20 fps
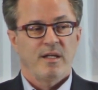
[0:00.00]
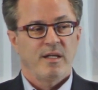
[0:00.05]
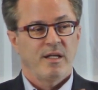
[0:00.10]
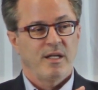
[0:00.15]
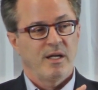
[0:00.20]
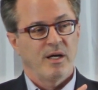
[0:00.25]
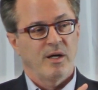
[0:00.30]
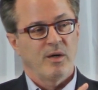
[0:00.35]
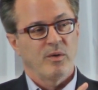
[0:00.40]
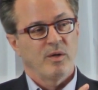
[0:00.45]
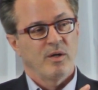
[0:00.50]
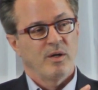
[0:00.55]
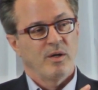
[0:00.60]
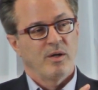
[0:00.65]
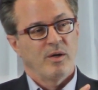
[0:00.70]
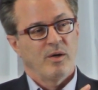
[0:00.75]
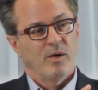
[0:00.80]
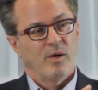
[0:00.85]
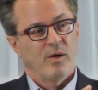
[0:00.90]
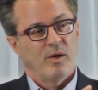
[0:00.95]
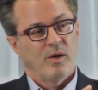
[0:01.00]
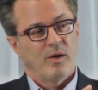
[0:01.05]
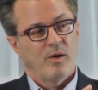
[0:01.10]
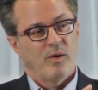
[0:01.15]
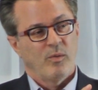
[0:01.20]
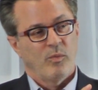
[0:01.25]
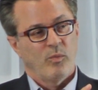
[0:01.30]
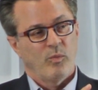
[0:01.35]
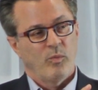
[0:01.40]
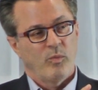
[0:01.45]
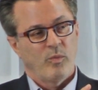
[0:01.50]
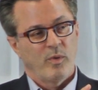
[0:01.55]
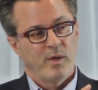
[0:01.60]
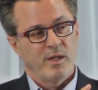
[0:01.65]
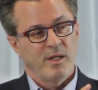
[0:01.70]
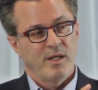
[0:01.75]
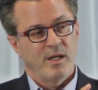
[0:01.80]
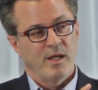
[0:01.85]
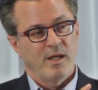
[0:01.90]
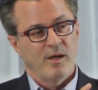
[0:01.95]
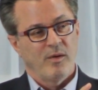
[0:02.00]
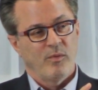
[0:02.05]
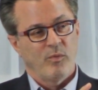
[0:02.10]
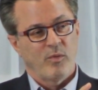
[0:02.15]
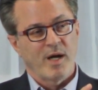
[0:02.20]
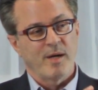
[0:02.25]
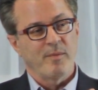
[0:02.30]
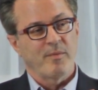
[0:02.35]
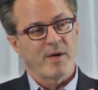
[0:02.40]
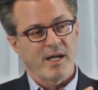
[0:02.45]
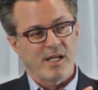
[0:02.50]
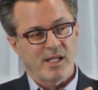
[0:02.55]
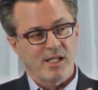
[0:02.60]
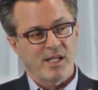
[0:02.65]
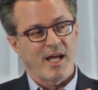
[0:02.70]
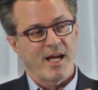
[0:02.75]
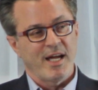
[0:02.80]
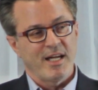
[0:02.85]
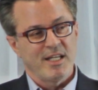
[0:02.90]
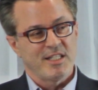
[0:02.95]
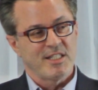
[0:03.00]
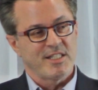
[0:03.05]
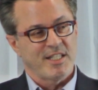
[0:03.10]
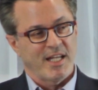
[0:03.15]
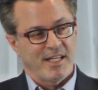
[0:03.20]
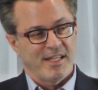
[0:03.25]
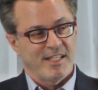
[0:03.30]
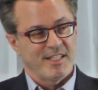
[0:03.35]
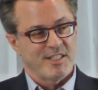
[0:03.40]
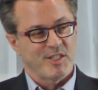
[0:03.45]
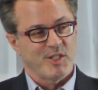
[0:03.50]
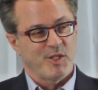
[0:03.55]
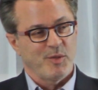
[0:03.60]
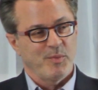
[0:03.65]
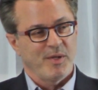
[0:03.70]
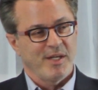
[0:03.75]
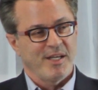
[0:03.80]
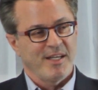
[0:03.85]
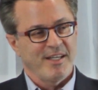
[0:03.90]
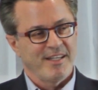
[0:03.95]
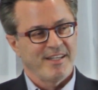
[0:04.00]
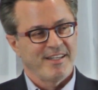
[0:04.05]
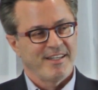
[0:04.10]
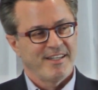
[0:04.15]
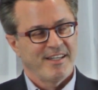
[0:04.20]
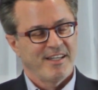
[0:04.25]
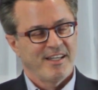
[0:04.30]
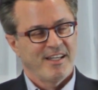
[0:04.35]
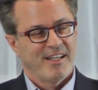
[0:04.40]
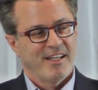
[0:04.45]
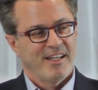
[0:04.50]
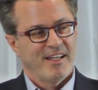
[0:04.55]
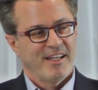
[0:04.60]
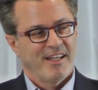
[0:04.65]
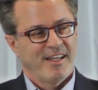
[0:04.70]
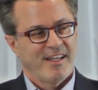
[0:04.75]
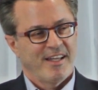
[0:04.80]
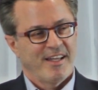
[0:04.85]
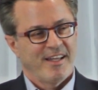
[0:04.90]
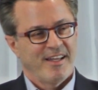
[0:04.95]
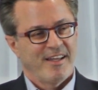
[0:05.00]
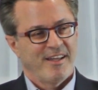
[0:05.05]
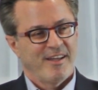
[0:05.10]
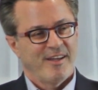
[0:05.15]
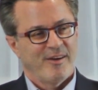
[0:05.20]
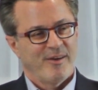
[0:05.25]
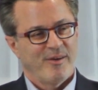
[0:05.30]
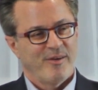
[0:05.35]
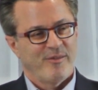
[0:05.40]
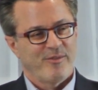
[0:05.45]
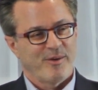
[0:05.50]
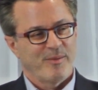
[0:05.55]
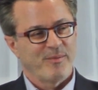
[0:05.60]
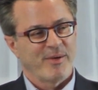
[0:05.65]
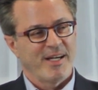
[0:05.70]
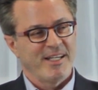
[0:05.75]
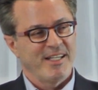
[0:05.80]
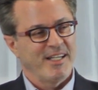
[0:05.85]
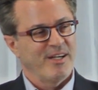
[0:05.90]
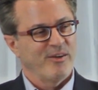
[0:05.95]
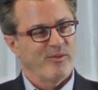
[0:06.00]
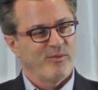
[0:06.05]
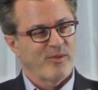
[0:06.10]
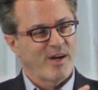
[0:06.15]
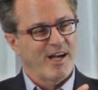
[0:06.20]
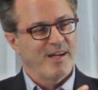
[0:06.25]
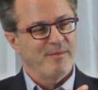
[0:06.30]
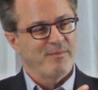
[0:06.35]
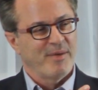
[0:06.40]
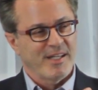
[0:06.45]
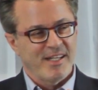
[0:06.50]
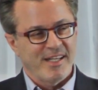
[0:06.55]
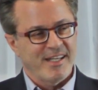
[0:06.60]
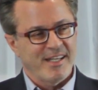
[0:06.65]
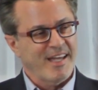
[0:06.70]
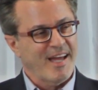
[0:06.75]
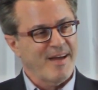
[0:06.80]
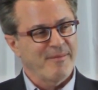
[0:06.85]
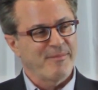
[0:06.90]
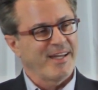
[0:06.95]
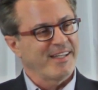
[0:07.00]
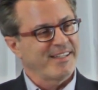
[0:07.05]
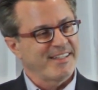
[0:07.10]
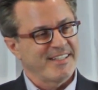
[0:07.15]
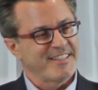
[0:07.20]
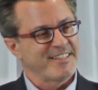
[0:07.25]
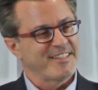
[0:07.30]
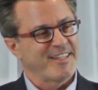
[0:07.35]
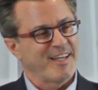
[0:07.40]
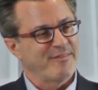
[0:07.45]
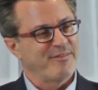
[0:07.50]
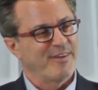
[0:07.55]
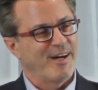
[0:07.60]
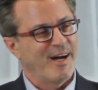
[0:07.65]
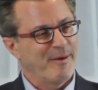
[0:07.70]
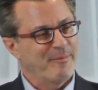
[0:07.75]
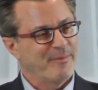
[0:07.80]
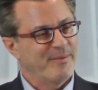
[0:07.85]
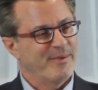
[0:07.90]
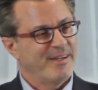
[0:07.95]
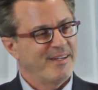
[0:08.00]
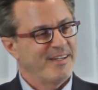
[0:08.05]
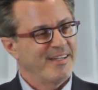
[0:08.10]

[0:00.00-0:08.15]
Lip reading: You know, one of my clients said this to me from right here in Rhinebeck. You can't make this stuff up.